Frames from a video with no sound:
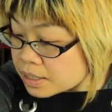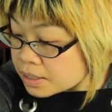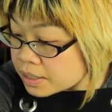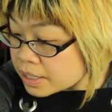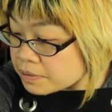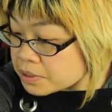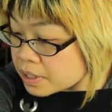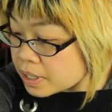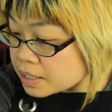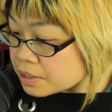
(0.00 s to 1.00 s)
Eve
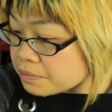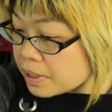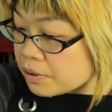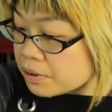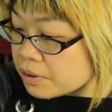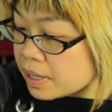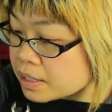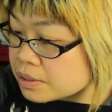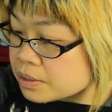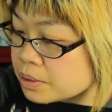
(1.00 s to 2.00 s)
said, I just found a flight
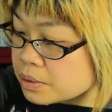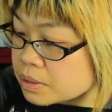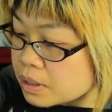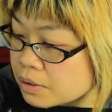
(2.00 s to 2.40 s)
to Tucson